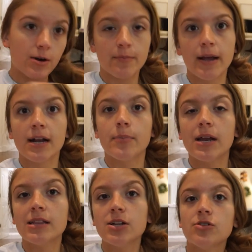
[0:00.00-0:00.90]
wearing makeup and
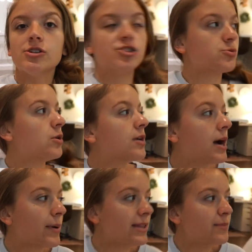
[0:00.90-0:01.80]
I literally just woke
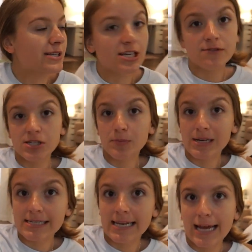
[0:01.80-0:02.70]
up. I let myself sleep
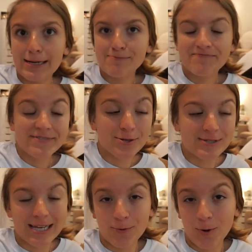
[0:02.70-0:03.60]
in today. So
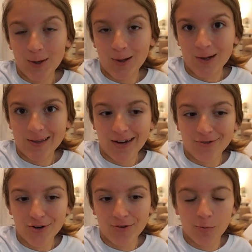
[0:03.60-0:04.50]
it's like one o'clock in the
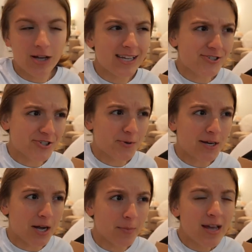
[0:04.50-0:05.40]
afternoon. Well, I didn't just
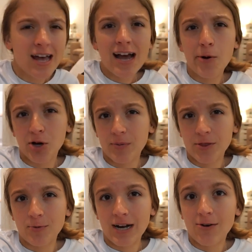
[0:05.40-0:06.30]
wake up. I woke up
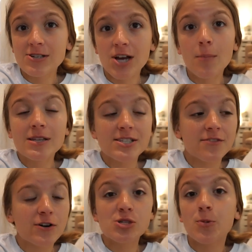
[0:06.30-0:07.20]
like three hours ago, but this is the
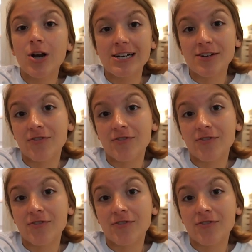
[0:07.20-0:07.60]
first productive